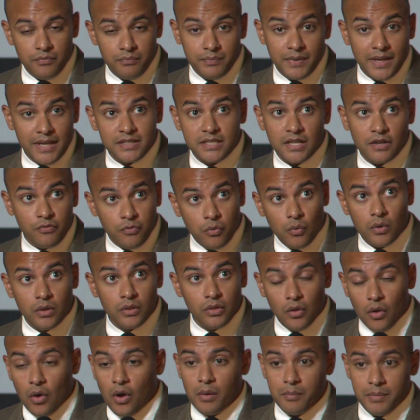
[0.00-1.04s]
anti-foreign
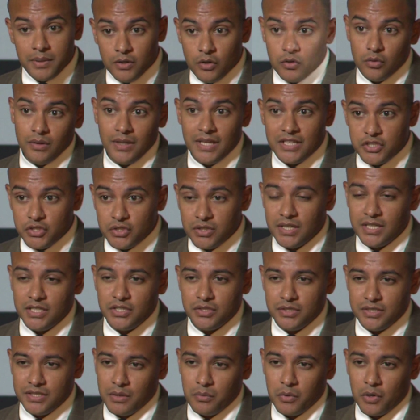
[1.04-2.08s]
law bill
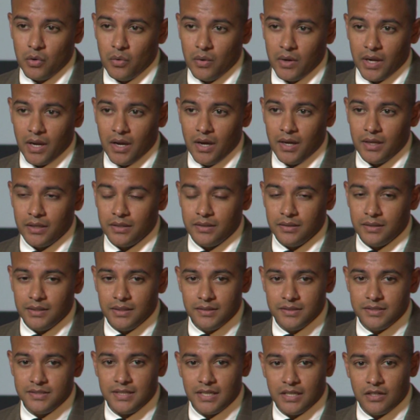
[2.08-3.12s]
legislations that were going on in
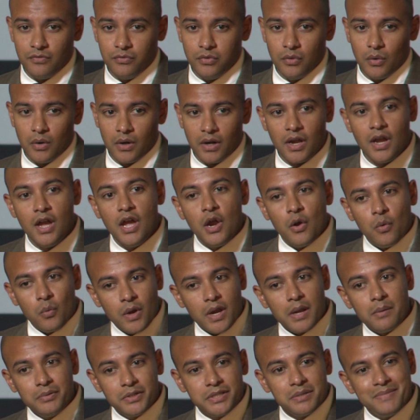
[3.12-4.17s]
the state of Florida. We
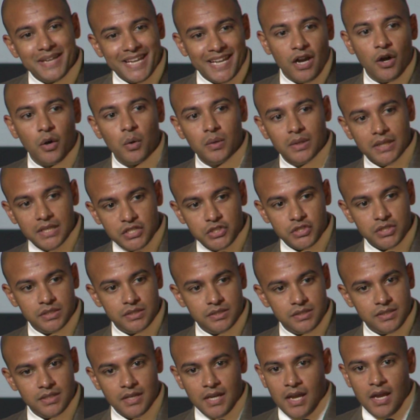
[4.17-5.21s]
were able to make
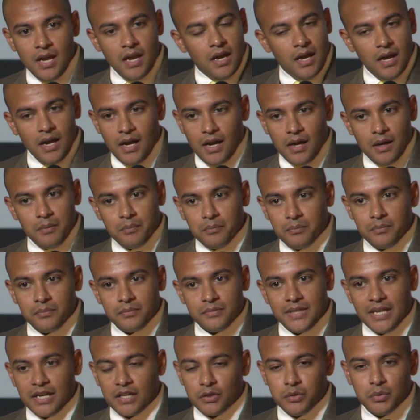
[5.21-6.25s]
coalitions
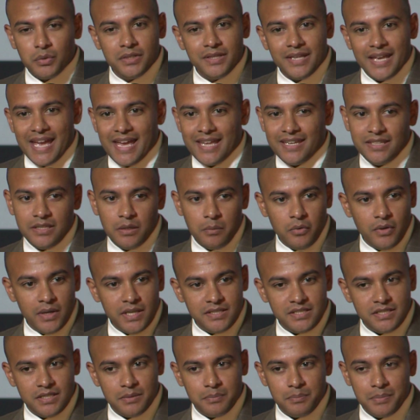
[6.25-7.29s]
that included the
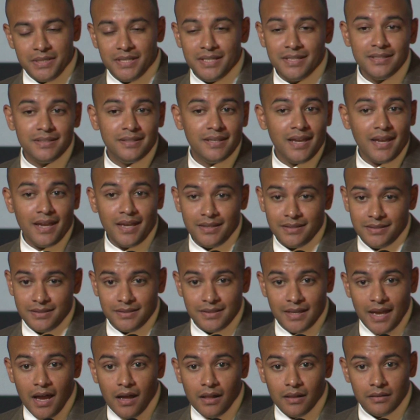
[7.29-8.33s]
NAACP, the
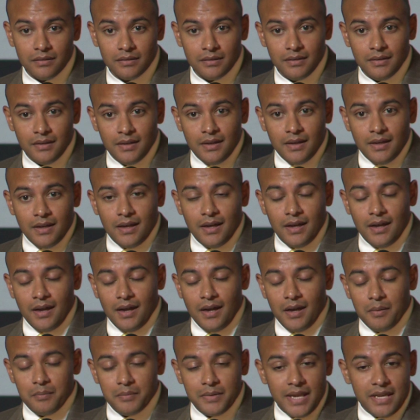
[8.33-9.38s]
ADL,
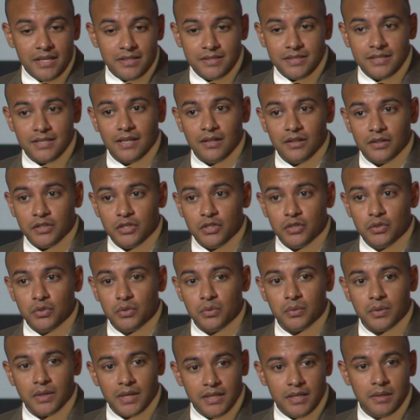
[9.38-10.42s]

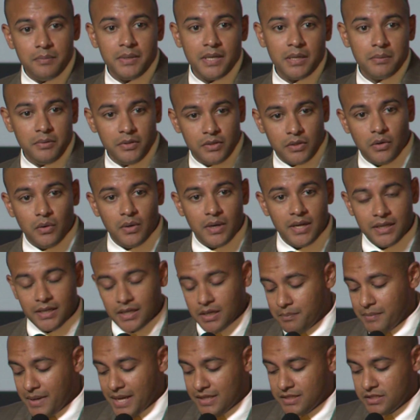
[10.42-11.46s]
ACLU, and then be able to go ahead and
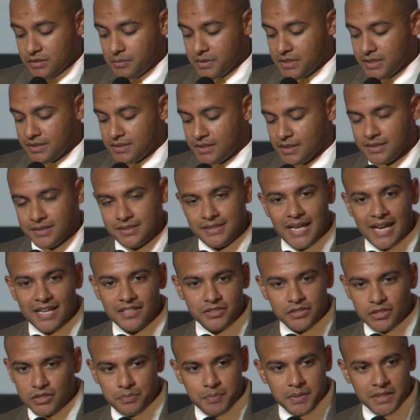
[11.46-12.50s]
combat some of these things, not
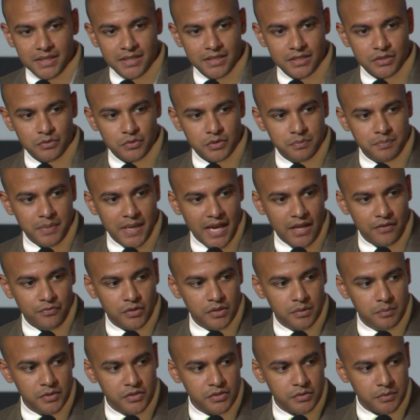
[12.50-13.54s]
just because it was bad for
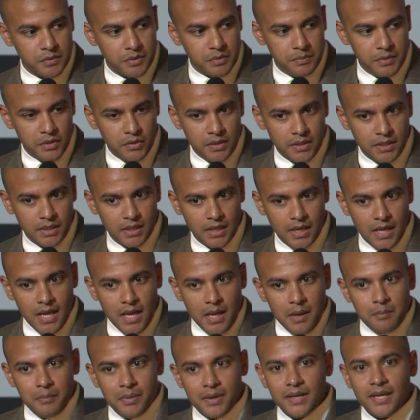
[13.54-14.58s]
the Muslim community,
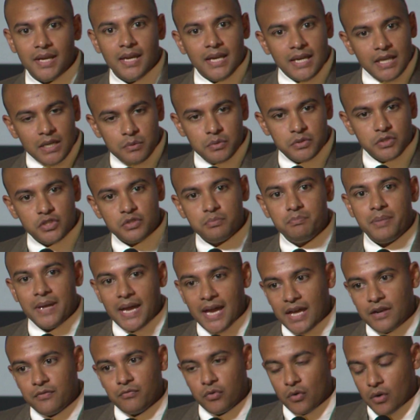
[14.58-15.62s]
but it was just
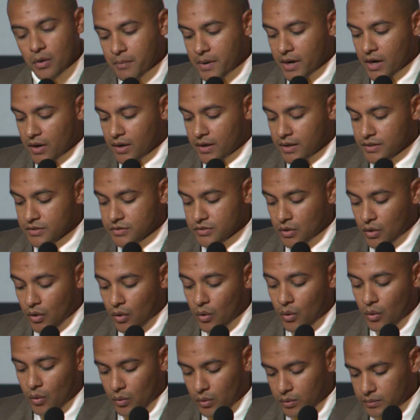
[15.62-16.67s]
bad for America as a
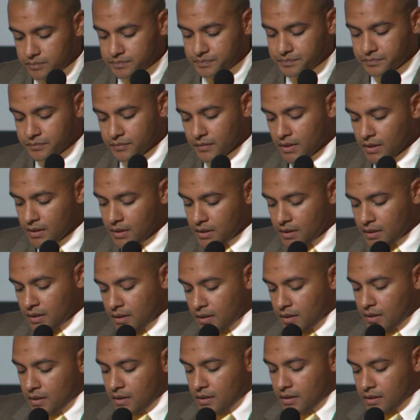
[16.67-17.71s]
whole.
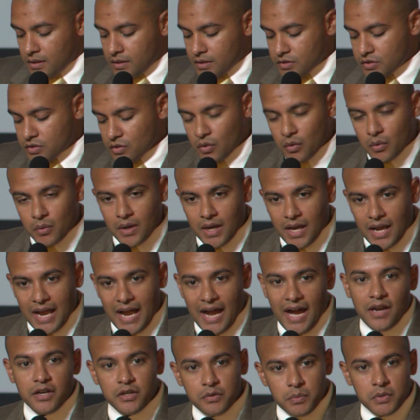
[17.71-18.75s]
So
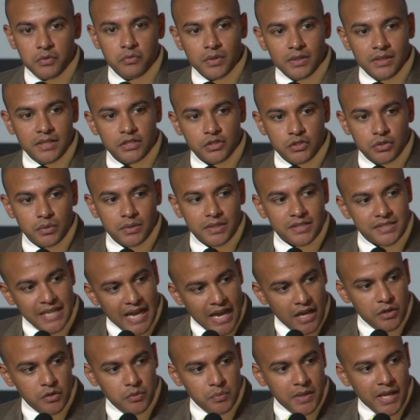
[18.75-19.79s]
how did we really do this?
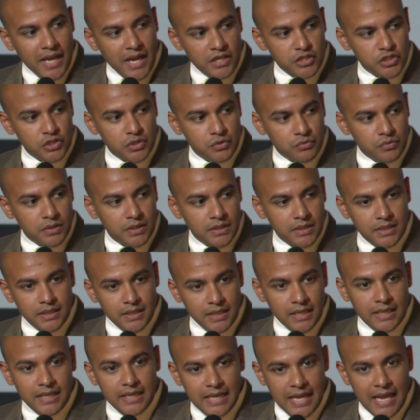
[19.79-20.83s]
How did we actually really
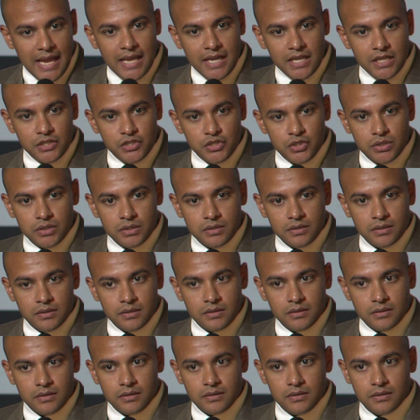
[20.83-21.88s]
engage
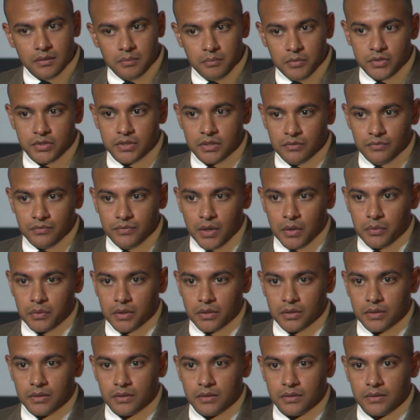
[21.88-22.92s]
the Muslim voter,